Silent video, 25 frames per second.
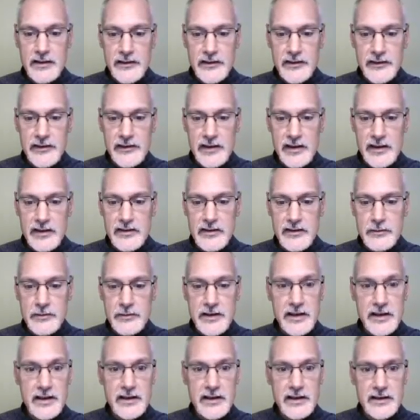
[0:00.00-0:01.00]

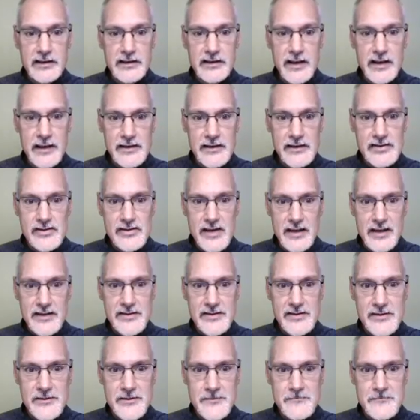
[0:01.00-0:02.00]

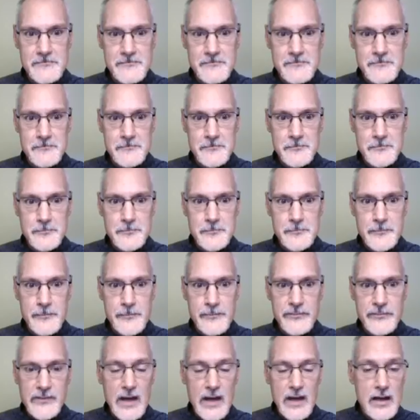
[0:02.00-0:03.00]
C3H6.
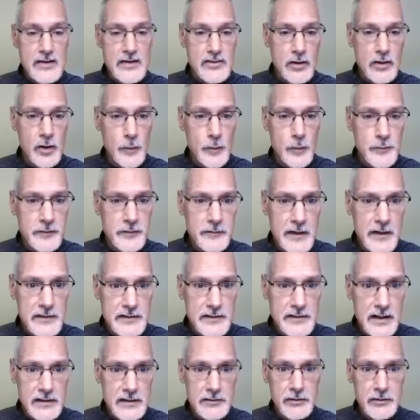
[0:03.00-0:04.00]
So I hope you
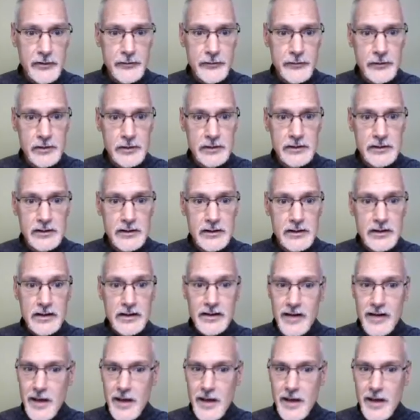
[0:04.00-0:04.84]
found that useful.